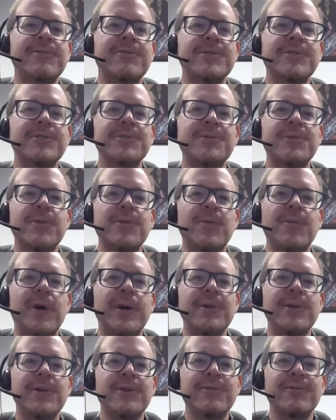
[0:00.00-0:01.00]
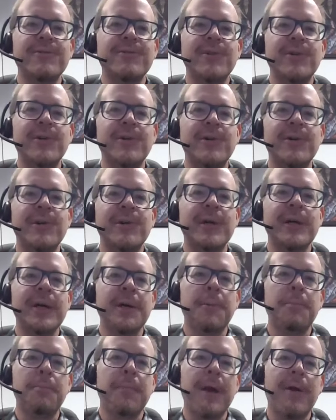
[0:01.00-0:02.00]
over to the wonderful
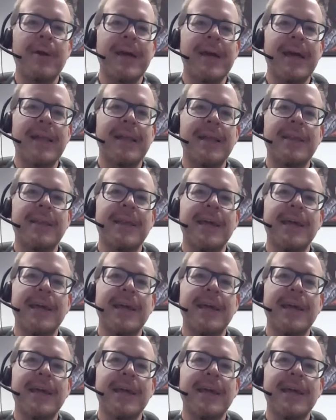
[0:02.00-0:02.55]
Mariela.